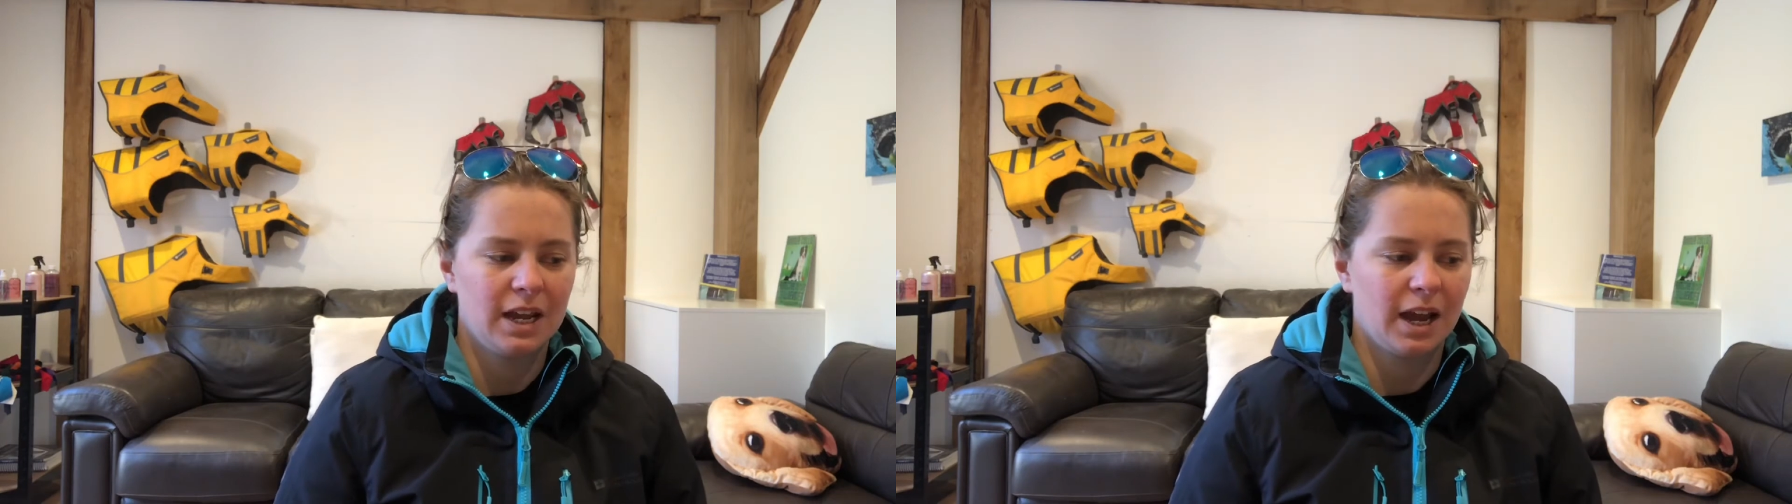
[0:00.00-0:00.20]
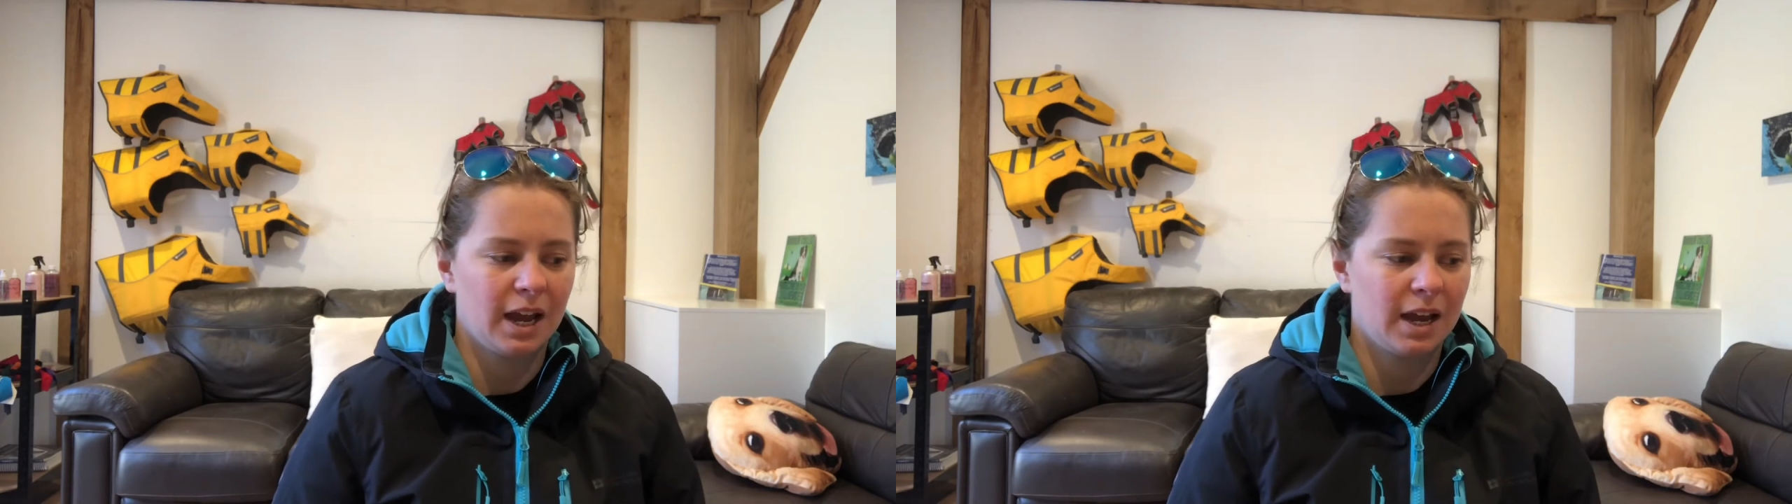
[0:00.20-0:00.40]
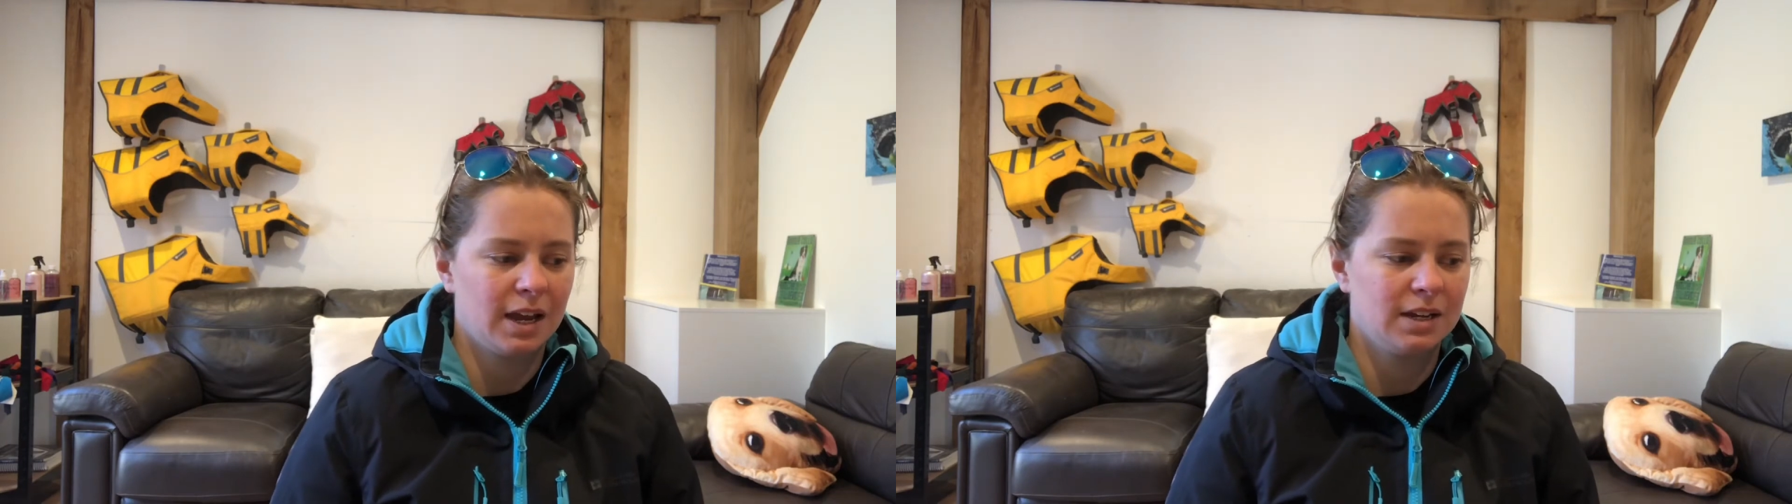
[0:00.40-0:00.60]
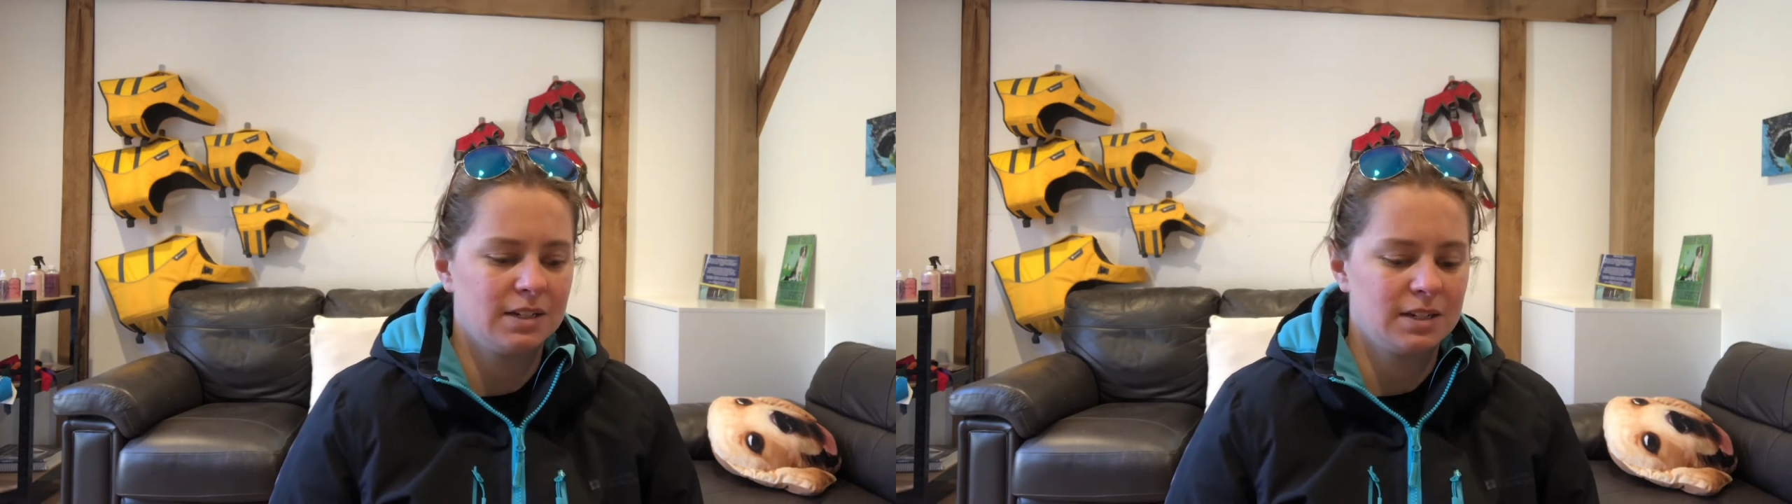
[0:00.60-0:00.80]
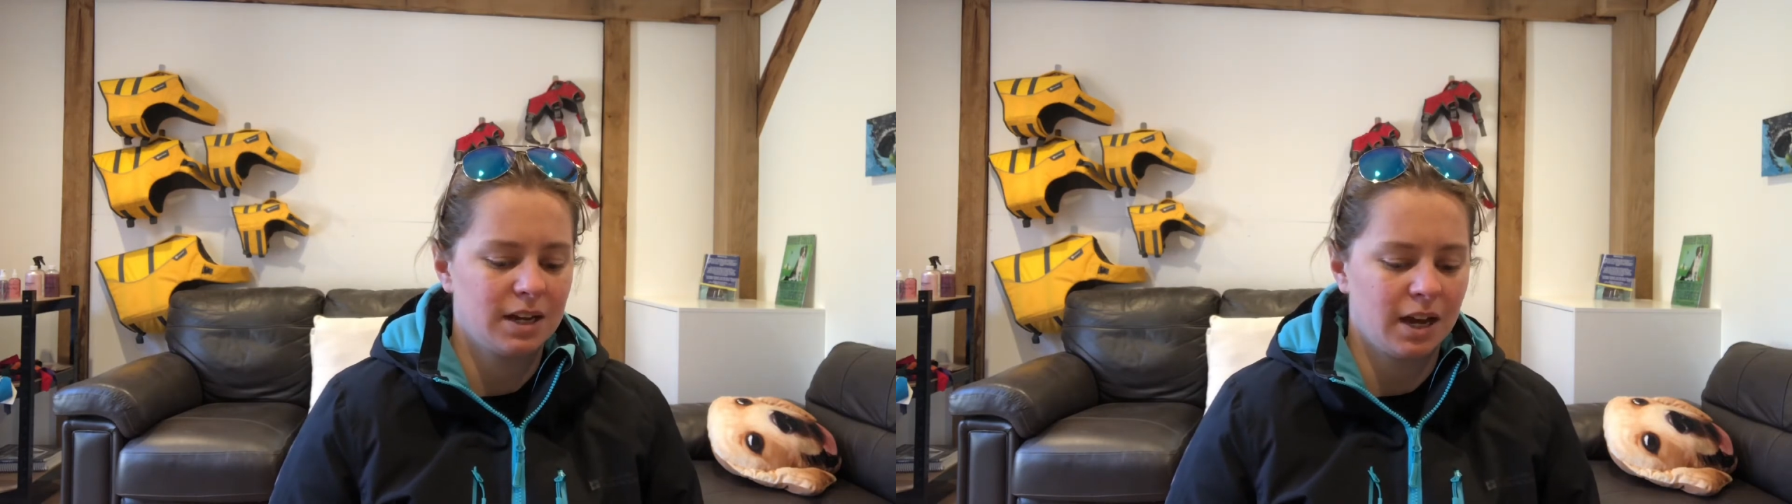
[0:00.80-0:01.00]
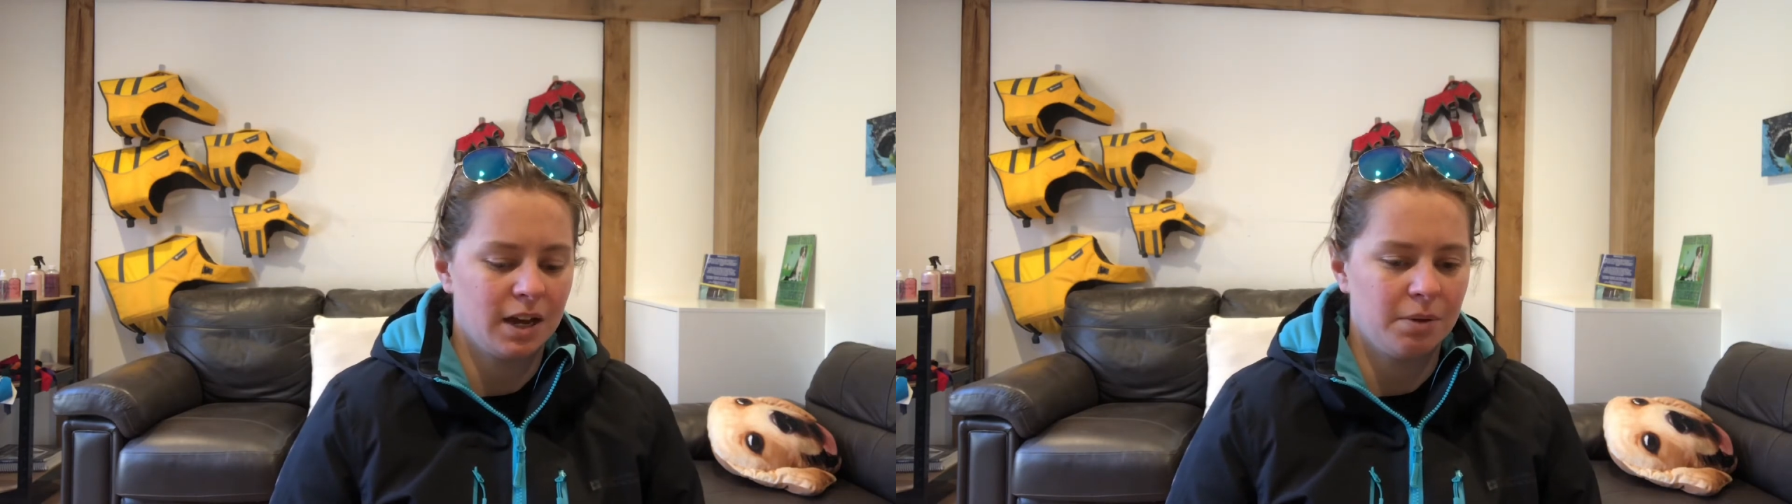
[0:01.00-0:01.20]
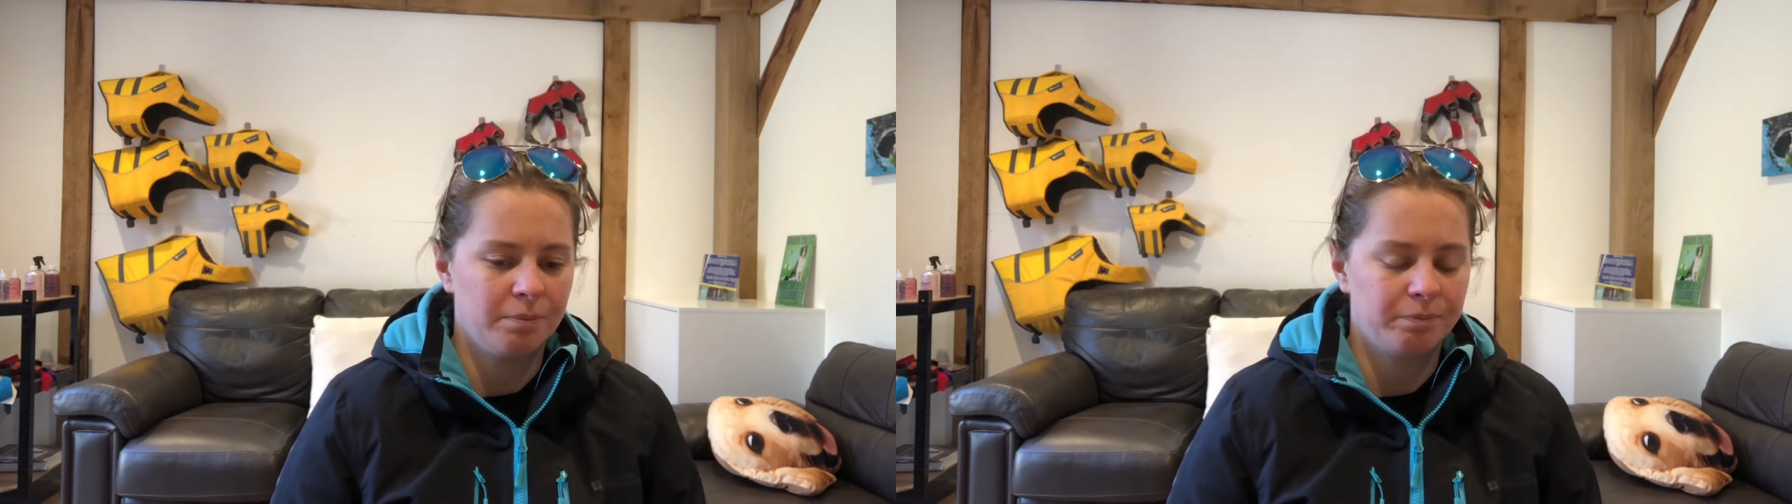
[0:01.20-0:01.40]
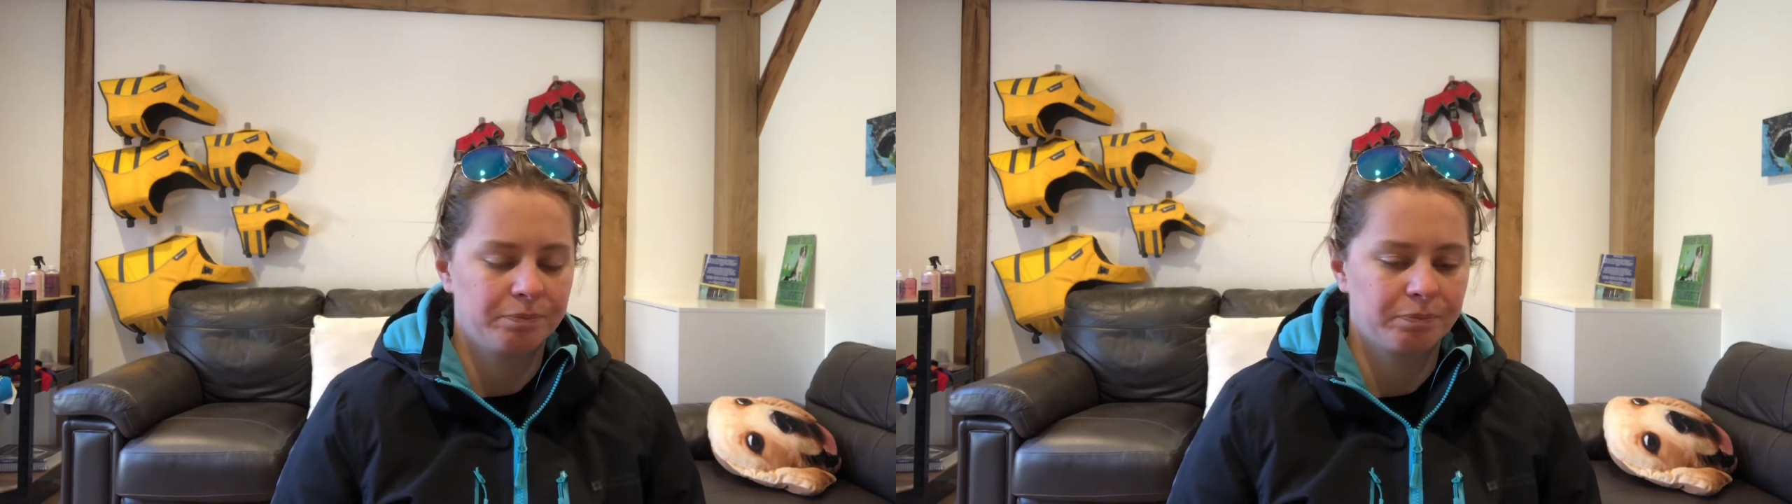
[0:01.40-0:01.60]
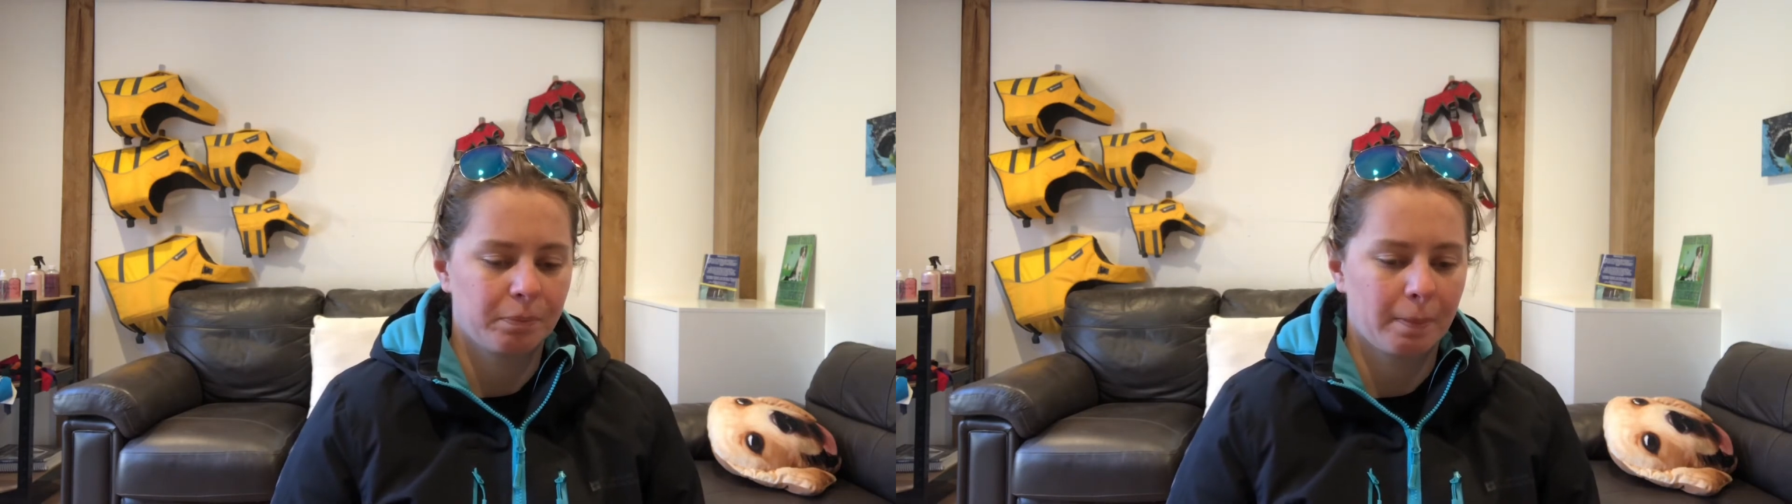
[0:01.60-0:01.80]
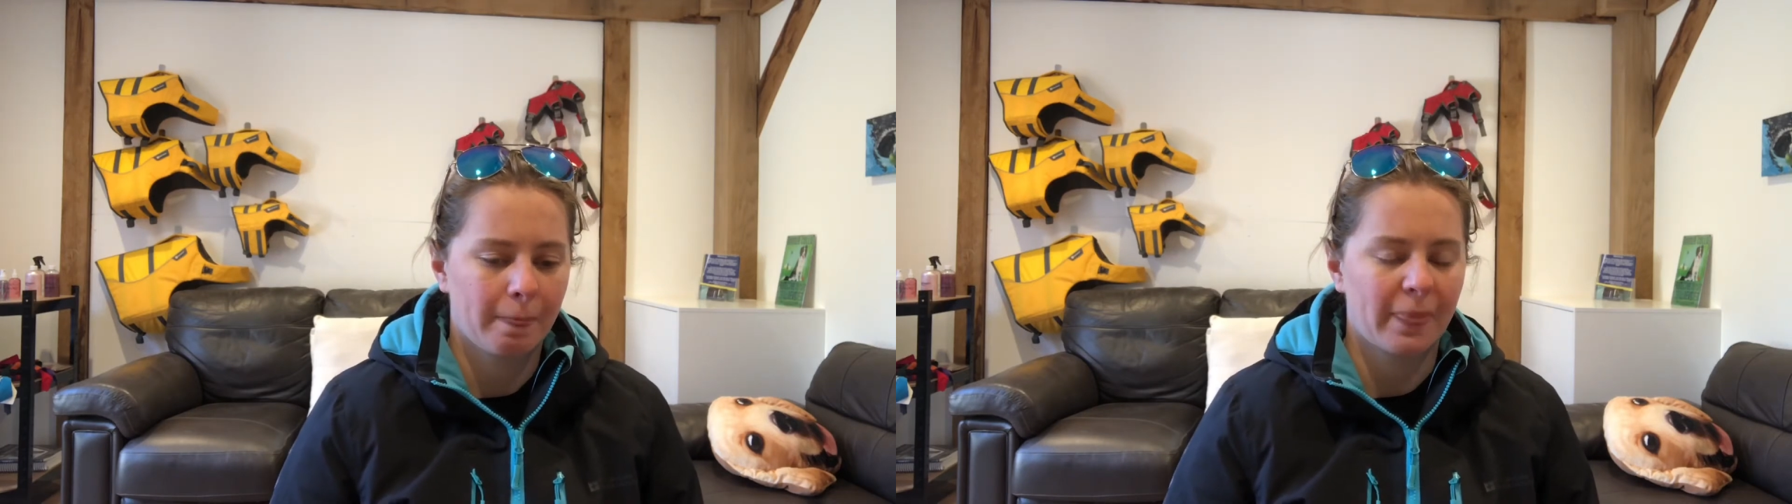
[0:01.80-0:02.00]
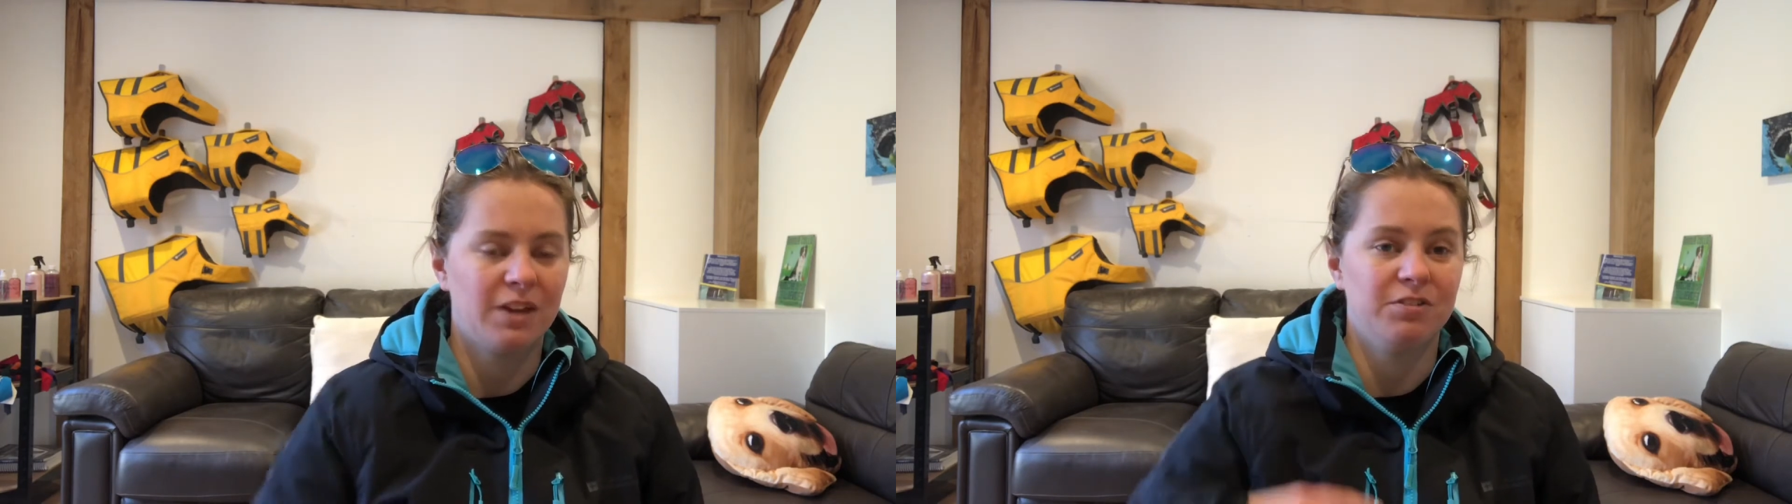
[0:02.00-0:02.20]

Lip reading: and if